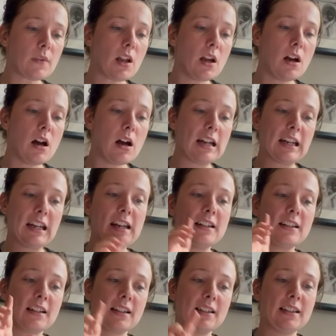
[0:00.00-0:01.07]
And I need
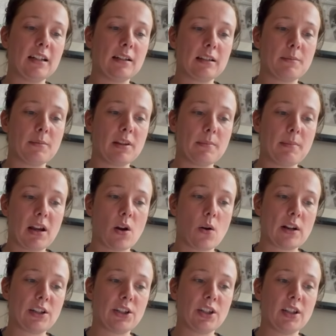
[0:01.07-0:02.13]
to consider some of the bigger
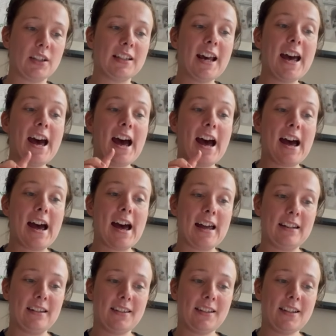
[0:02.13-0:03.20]
questions
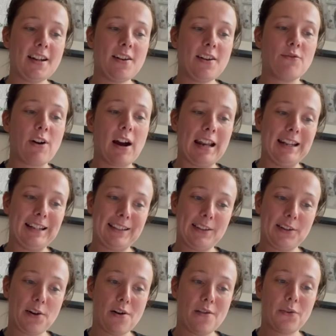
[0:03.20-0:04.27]
and write a list
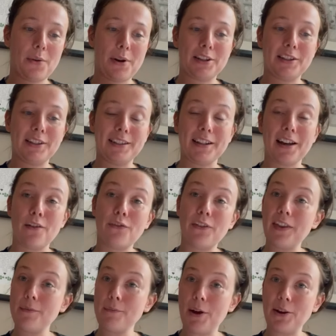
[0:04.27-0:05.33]
of the questions that I
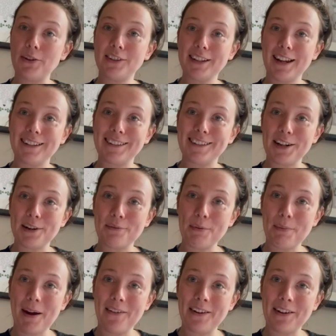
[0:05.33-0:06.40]
fear the most and start
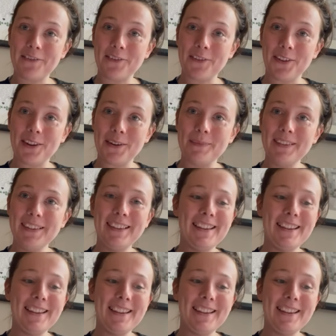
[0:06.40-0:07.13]
preparing for them.